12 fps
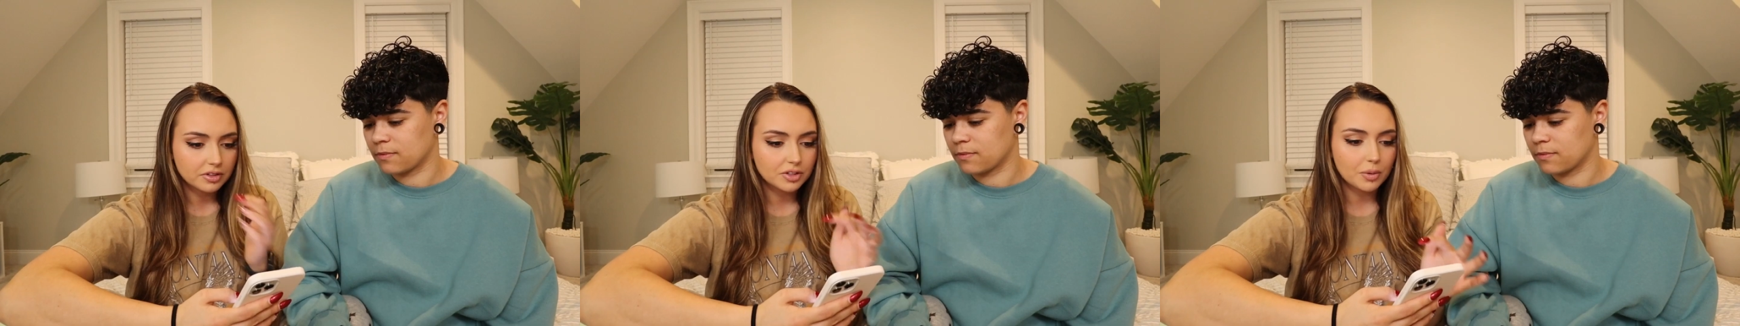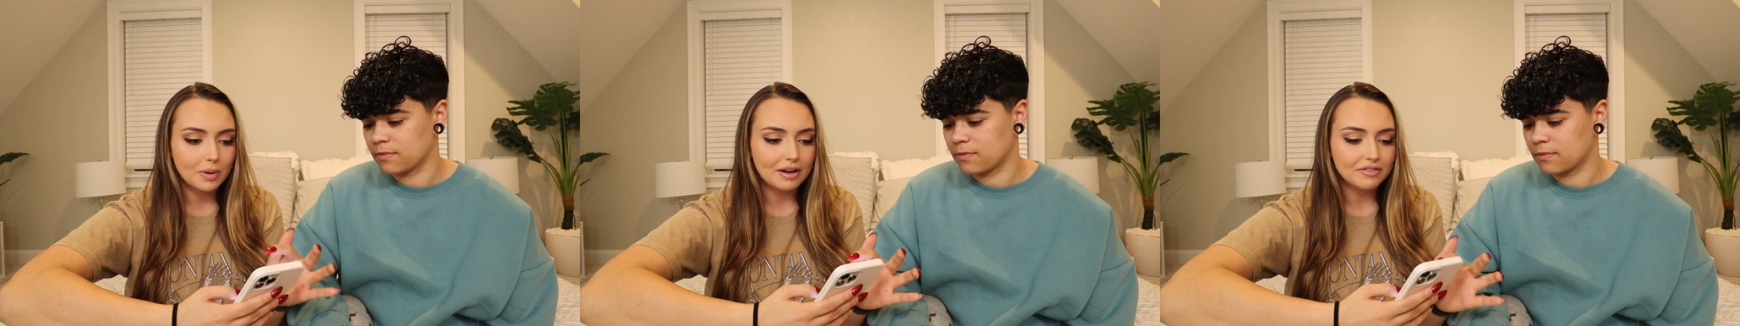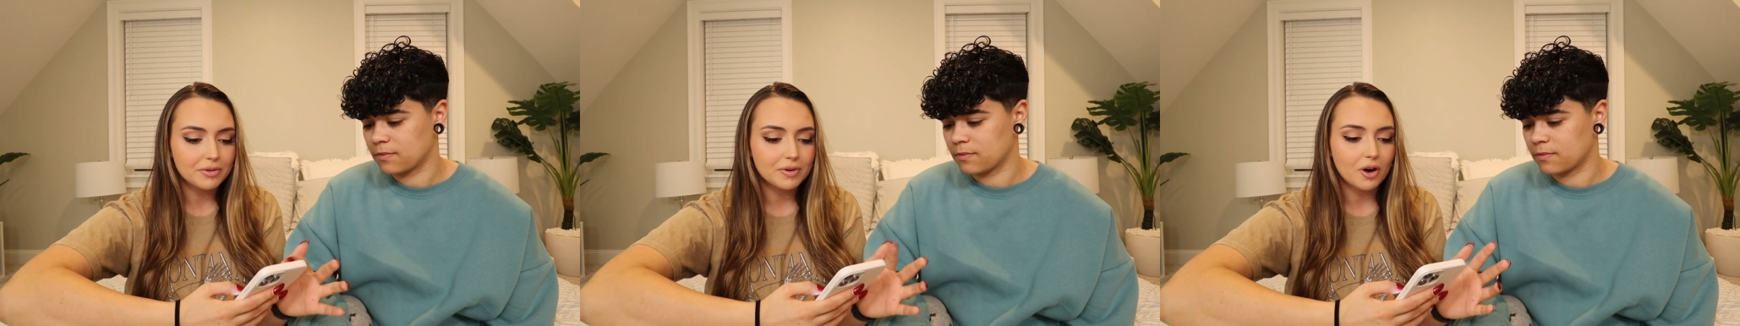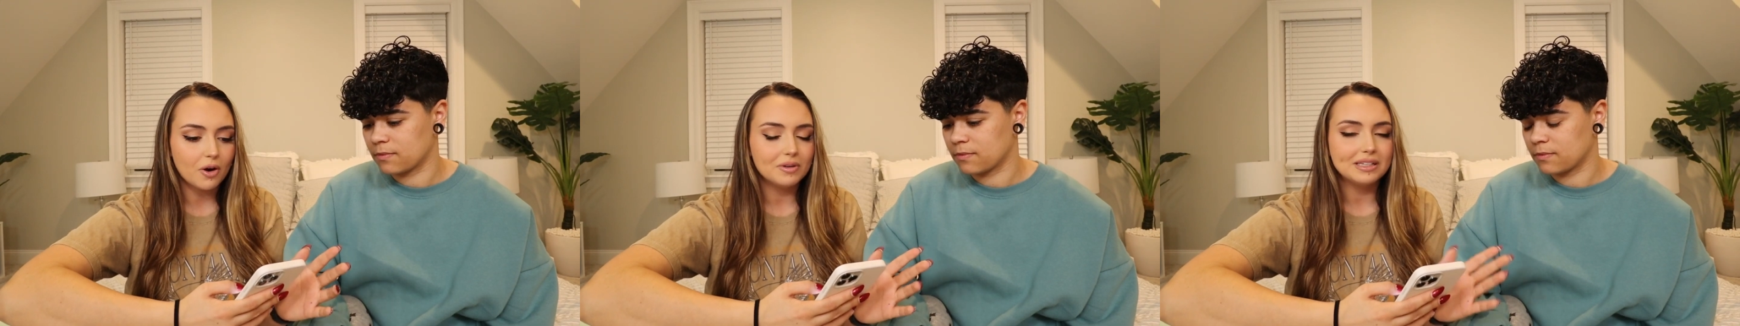Speaker 1: So
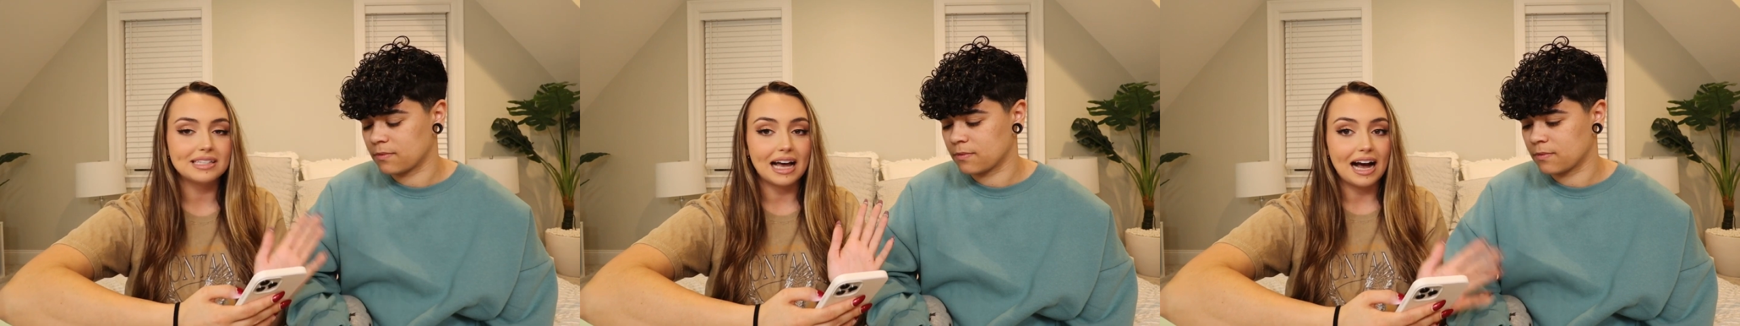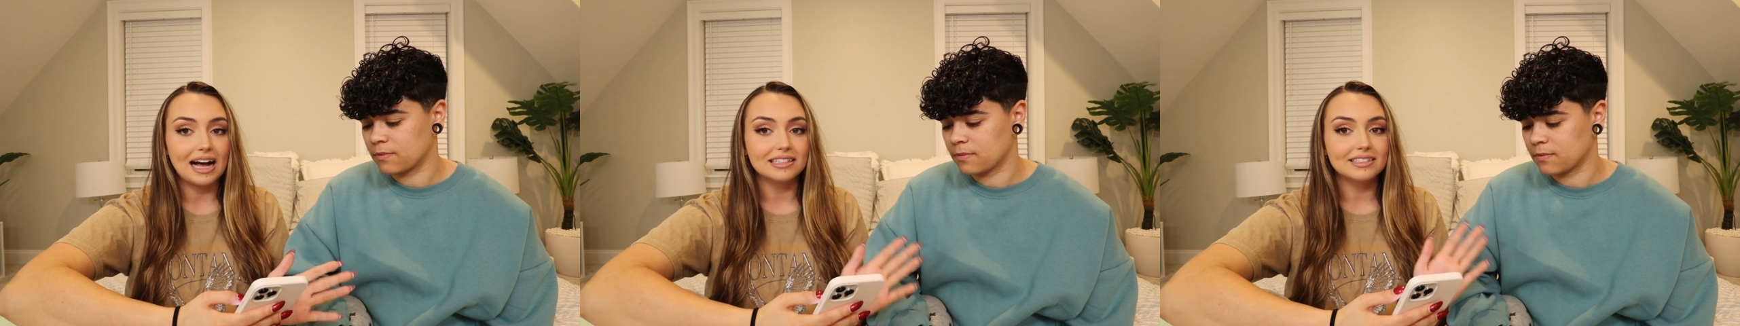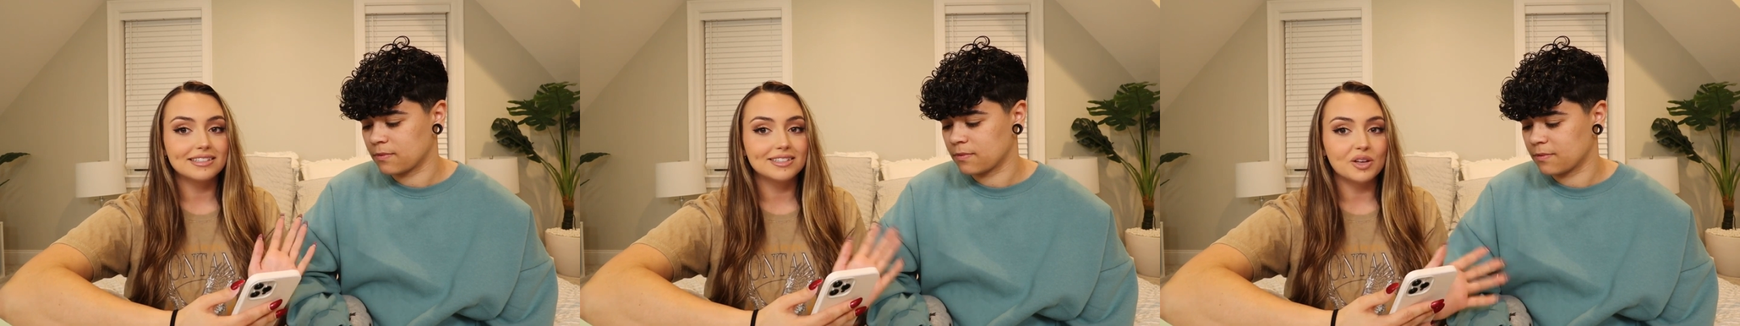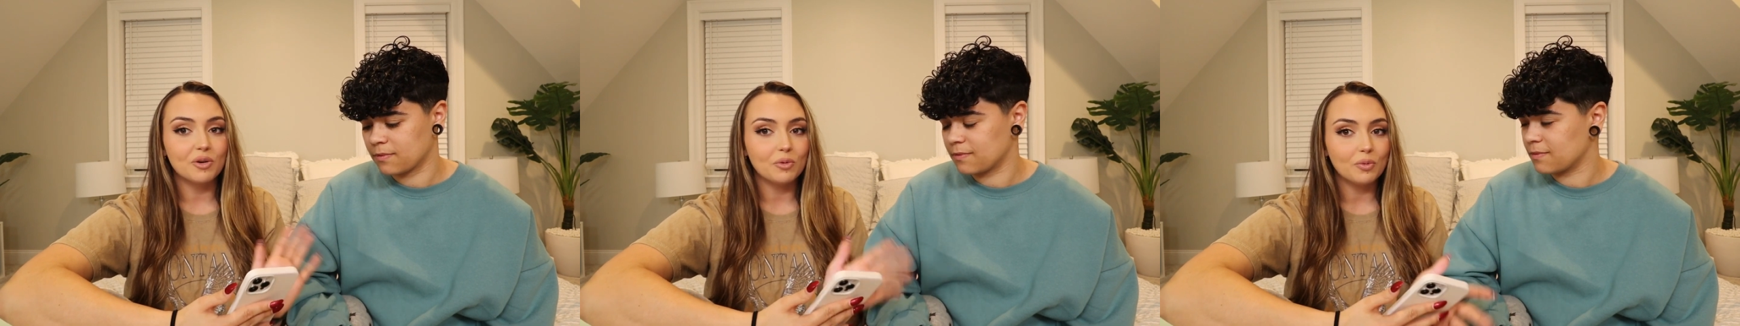everyone always
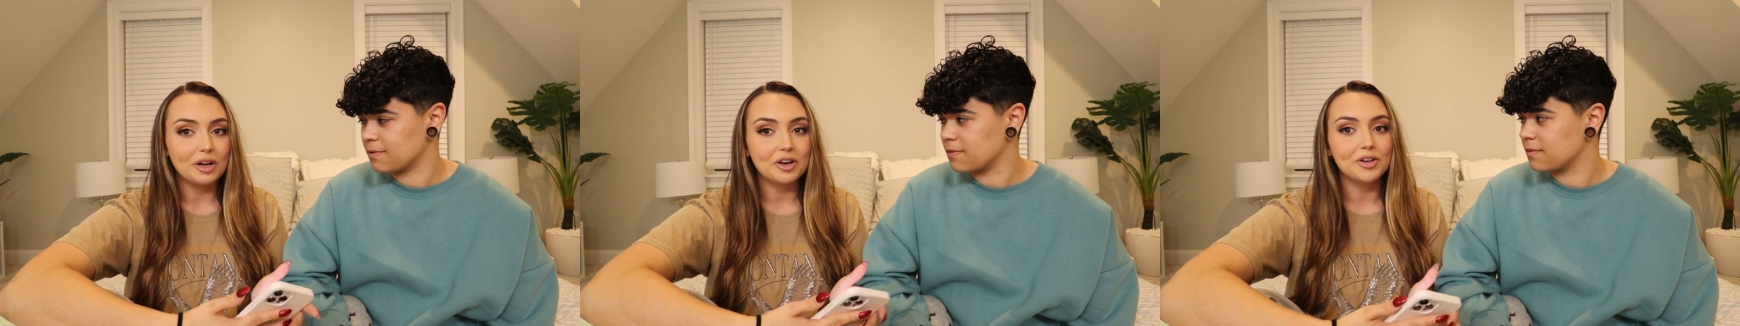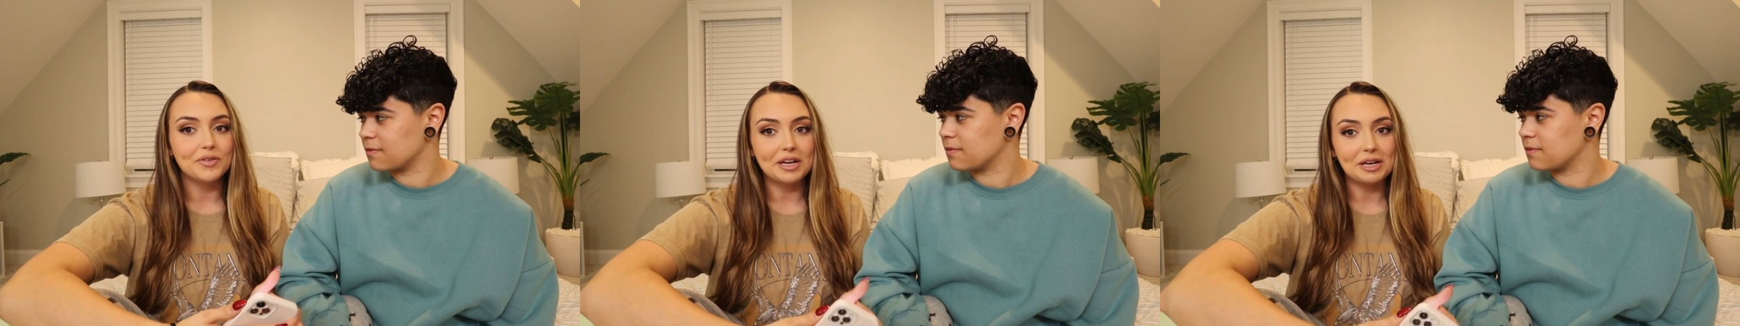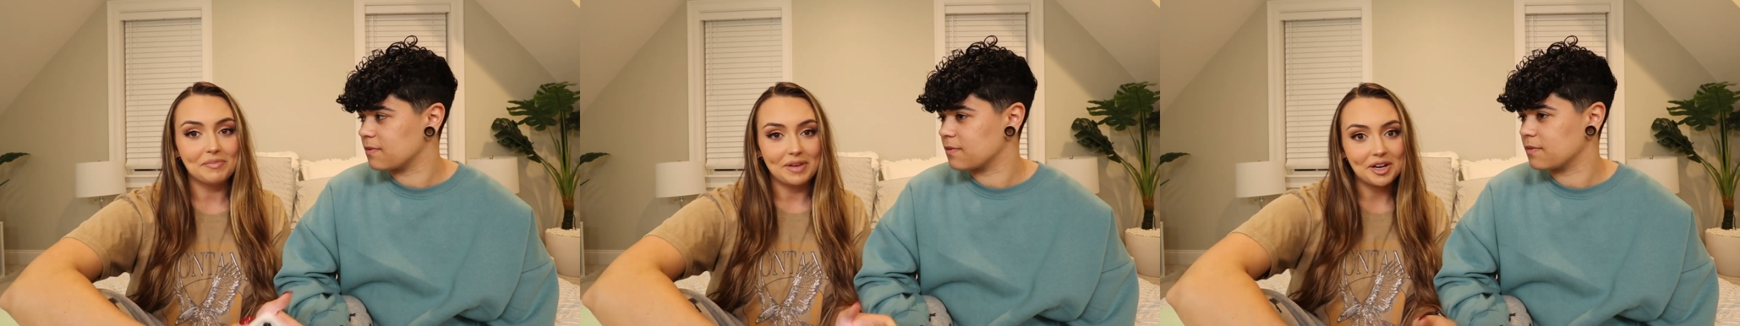asks, when are you getting